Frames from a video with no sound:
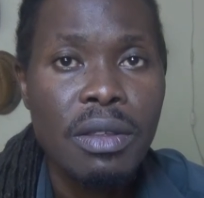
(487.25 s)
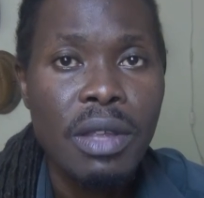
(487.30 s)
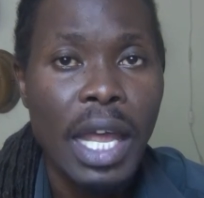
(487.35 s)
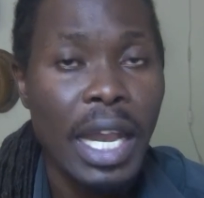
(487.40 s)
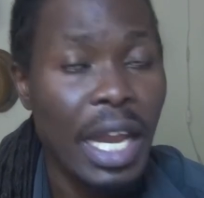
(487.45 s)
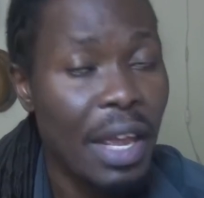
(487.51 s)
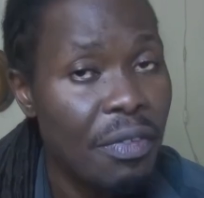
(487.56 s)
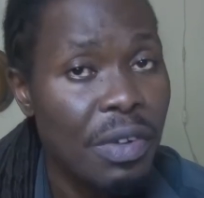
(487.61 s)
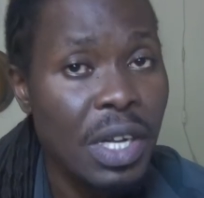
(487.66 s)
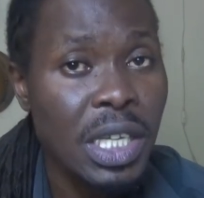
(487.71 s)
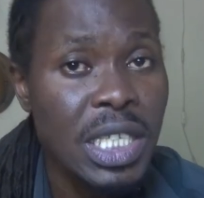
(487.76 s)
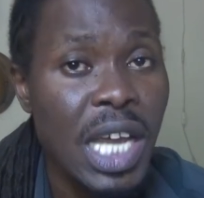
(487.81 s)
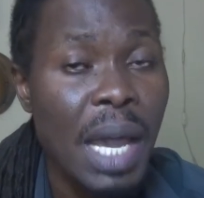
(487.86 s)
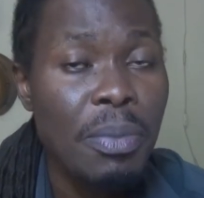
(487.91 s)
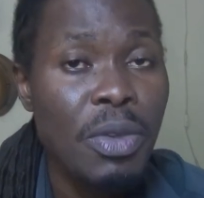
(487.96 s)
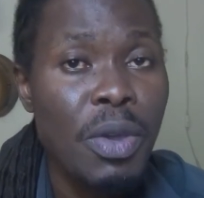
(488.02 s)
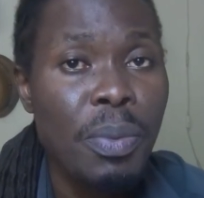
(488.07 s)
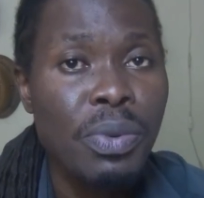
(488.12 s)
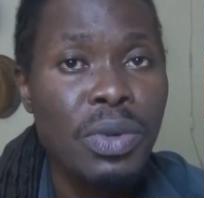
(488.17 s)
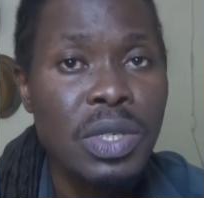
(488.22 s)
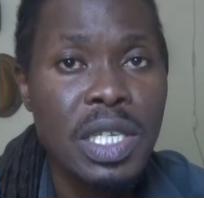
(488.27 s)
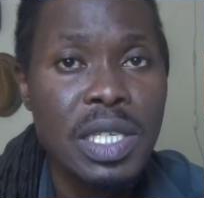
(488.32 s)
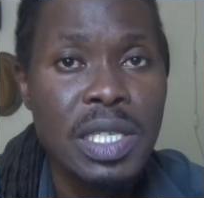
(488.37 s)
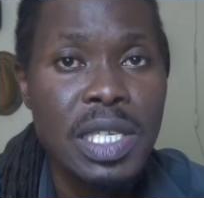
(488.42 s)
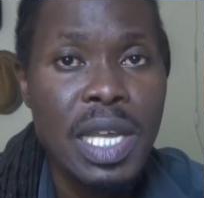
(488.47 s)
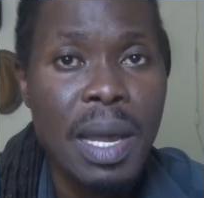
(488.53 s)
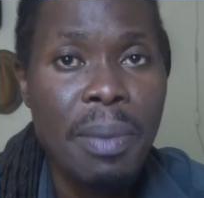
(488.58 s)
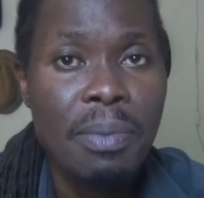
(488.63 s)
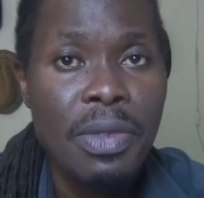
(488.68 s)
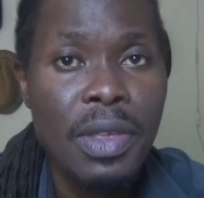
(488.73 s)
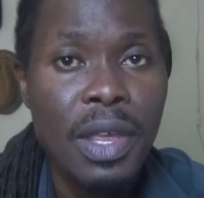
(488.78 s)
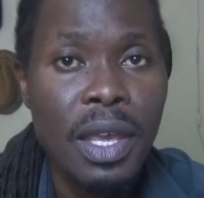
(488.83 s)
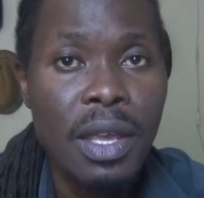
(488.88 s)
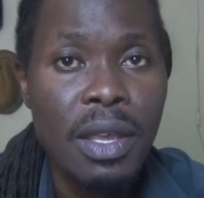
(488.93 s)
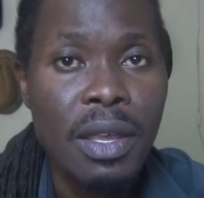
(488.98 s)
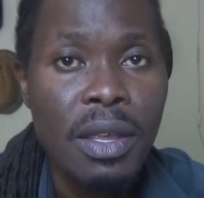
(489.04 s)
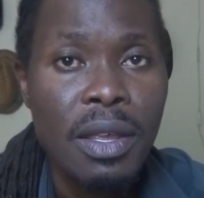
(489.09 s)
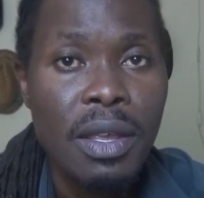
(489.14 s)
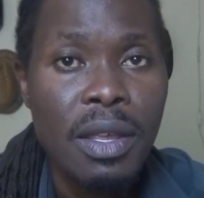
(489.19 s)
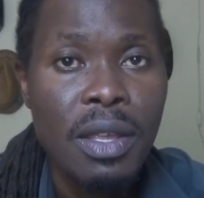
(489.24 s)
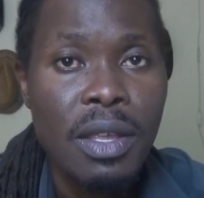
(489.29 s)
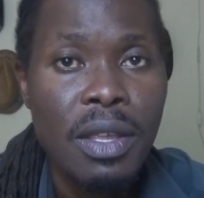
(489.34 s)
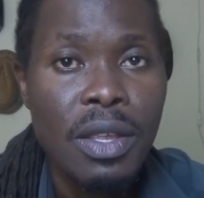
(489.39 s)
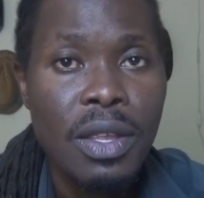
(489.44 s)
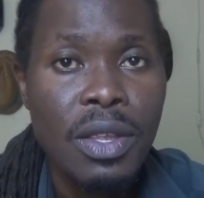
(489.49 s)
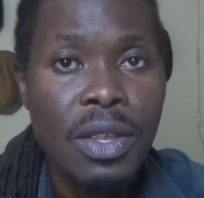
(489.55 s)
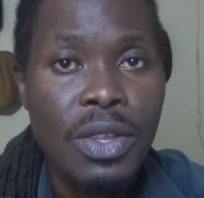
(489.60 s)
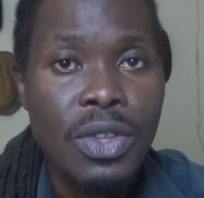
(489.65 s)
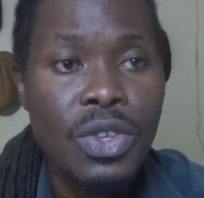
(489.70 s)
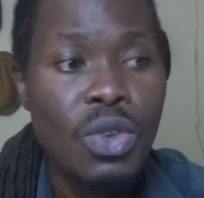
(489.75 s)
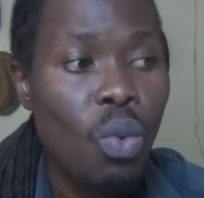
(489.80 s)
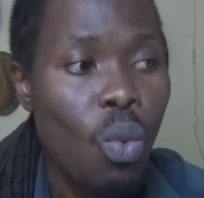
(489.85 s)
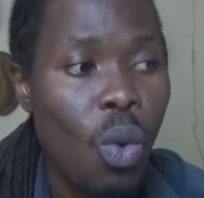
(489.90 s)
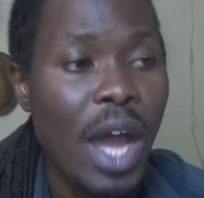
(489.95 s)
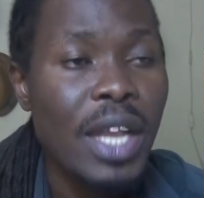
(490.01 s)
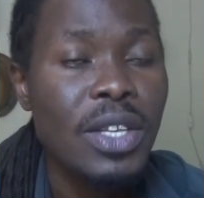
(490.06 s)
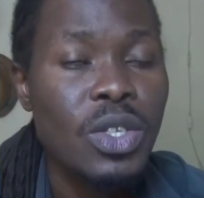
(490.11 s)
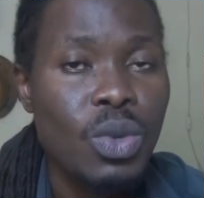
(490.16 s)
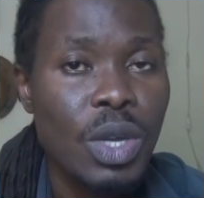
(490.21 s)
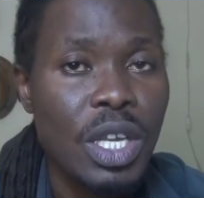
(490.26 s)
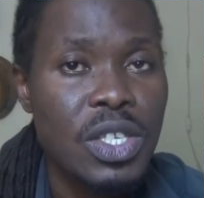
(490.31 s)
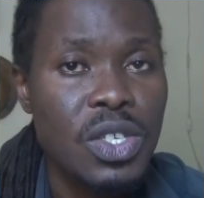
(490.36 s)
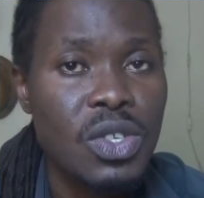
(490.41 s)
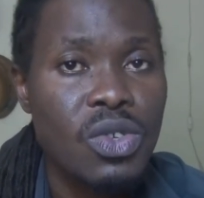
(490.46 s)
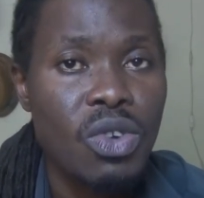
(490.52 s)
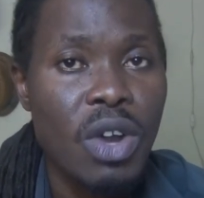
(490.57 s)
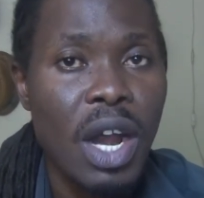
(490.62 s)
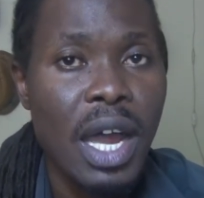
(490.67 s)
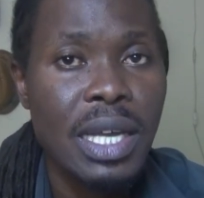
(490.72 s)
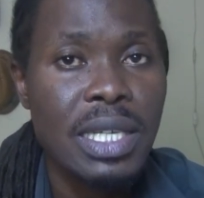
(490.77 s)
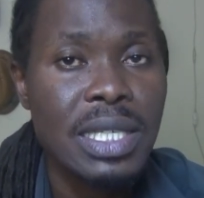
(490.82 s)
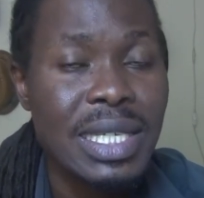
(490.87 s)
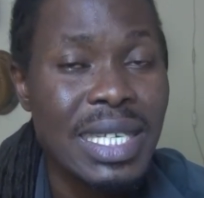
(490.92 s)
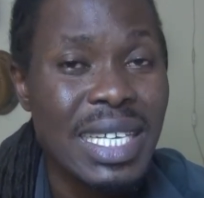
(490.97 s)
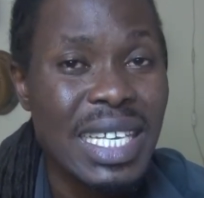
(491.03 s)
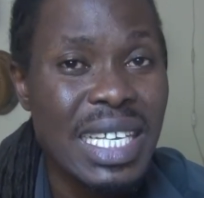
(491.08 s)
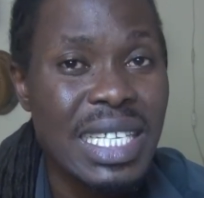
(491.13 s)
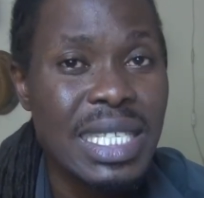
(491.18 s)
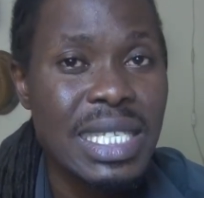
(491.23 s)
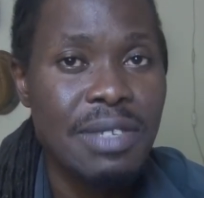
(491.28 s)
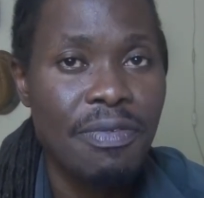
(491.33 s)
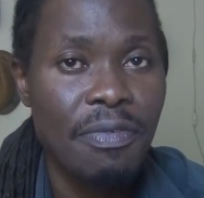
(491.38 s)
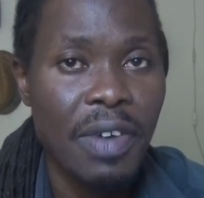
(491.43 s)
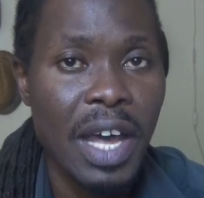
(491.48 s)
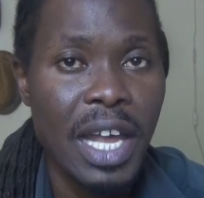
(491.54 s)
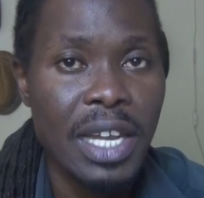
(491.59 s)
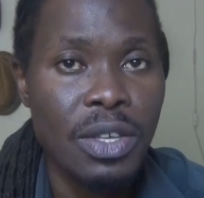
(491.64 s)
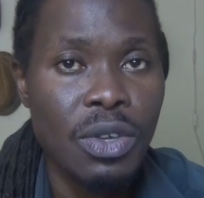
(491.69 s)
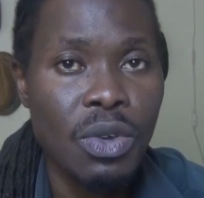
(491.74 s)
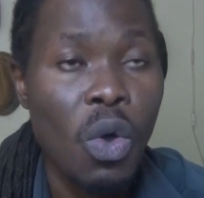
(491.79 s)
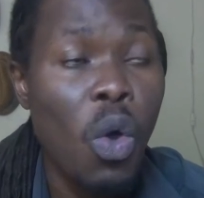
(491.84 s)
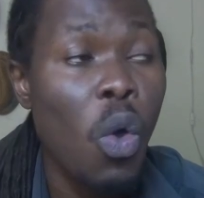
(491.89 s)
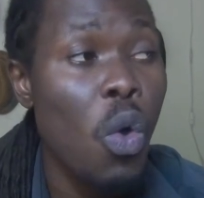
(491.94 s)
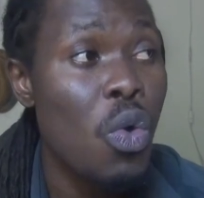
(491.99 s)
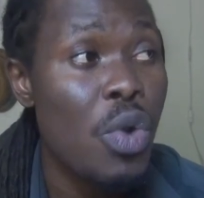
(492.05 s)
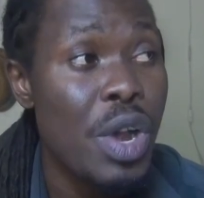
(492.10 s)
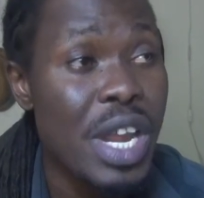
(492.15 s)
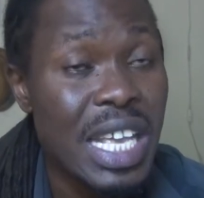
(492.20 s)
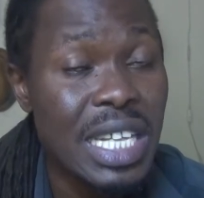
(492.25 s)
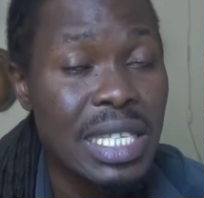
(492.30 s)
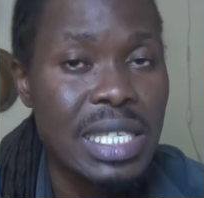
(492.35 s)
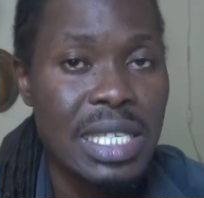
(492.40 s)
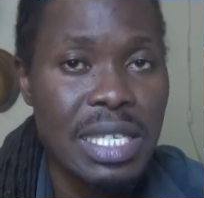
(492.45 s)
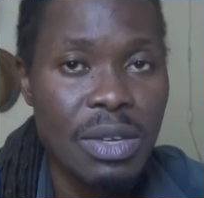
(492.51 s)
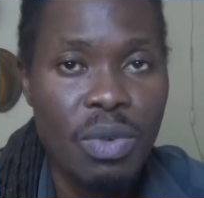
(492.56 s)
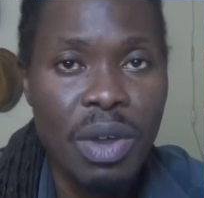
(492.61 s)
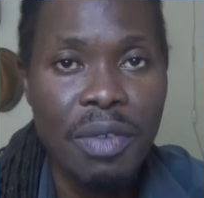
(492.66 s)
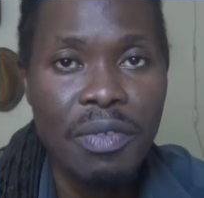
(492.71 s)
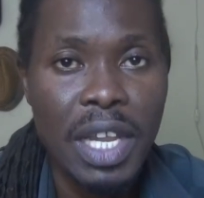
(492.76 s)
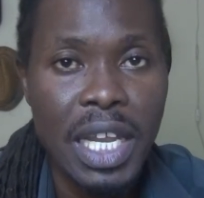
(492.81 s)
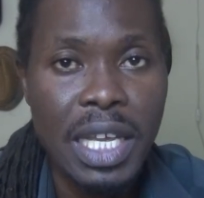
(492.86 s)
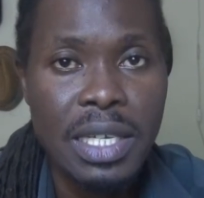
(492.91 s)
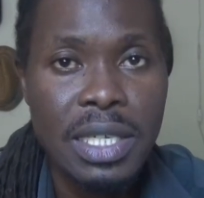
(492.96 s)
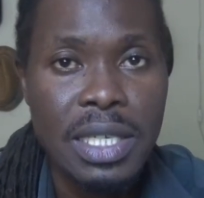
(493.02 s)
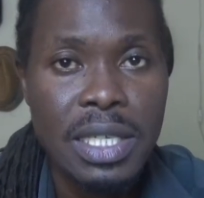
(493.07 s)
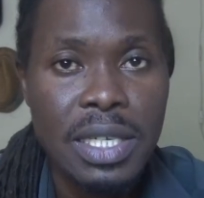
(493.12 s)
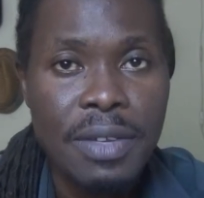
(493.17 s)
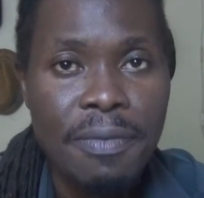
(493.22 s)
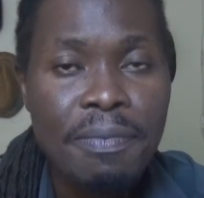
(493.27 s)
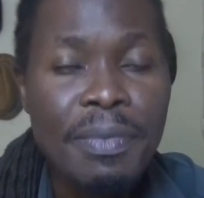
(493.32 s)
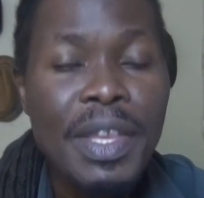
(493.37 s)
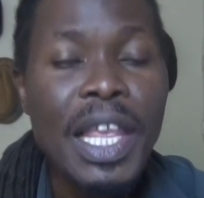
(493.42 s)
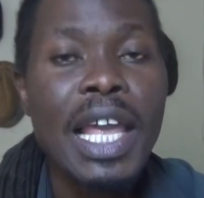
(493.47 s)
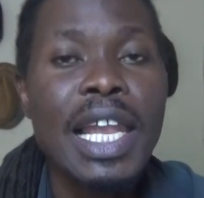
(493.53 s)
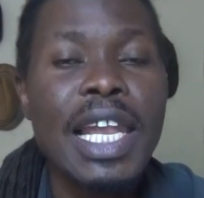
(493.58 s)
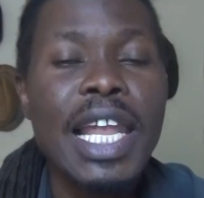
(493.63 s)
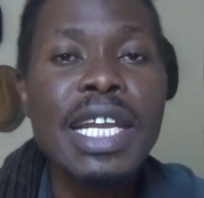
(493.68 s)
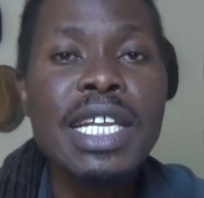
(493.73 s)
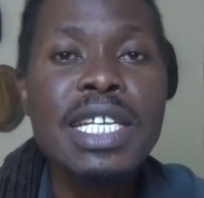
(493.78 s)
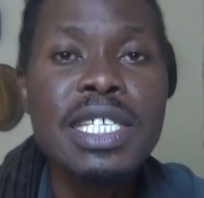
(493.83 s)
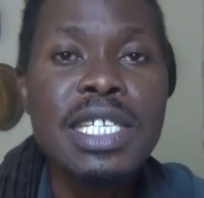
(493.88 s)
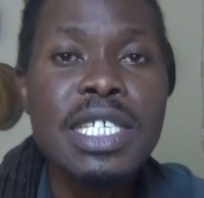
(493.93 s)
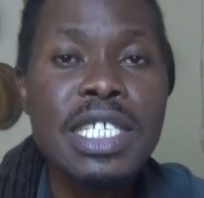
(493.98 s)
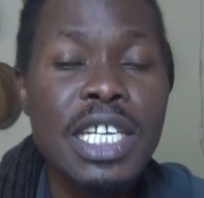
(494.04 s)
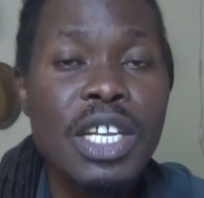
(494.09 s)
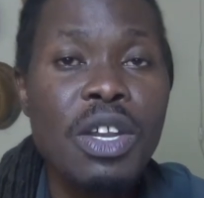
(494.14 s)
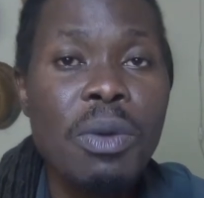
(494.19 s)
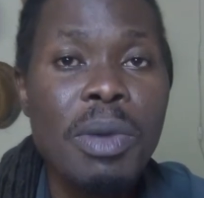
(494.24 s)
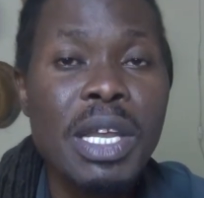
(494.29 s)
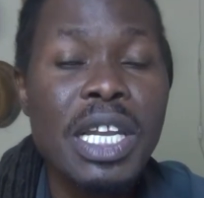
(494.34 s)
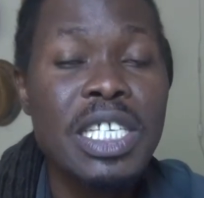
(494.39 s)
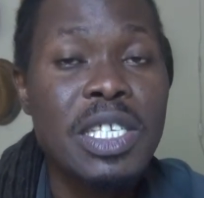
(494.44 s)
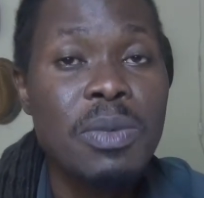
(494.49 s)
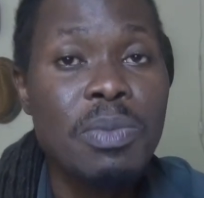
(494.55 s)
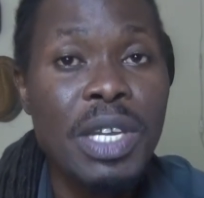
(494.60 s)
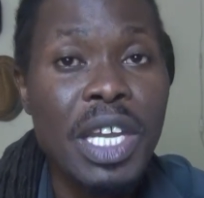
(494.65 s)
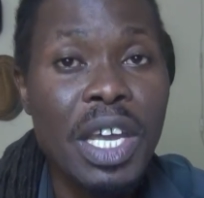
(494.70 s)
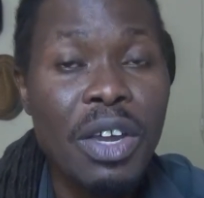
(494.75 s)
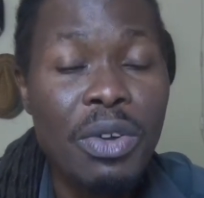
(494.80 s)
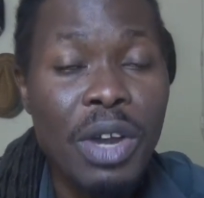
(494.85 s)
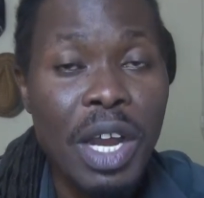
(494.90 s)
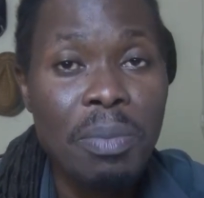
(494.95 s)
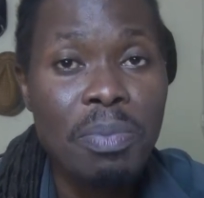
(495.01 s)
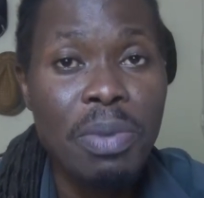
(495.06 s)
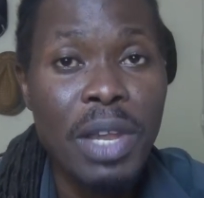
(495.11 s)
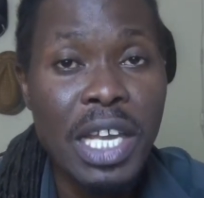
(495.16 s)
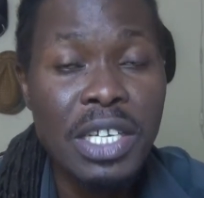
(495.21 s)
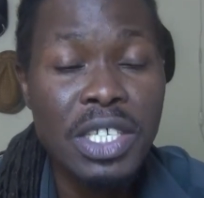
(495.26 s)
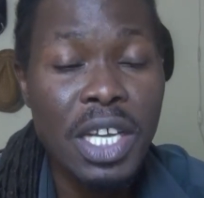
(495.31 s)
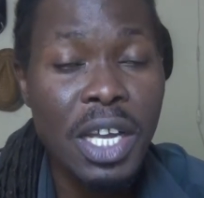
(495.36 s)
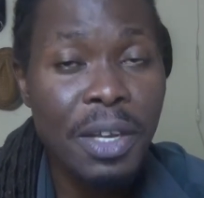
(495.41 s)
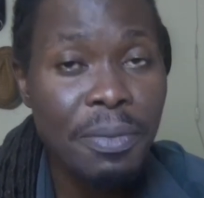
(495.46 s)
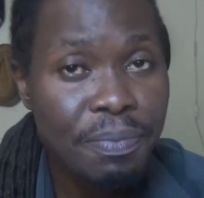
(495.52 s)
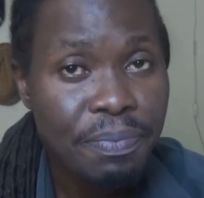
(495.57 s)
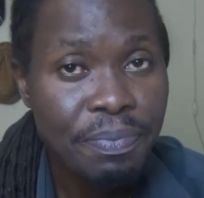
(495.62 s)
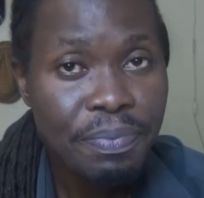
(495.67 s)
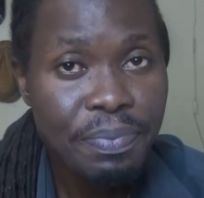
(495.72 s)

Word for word: And every time you put in something, you want to extract its value or its equivalent. Ladies and gentlemen, it's been a great pleasure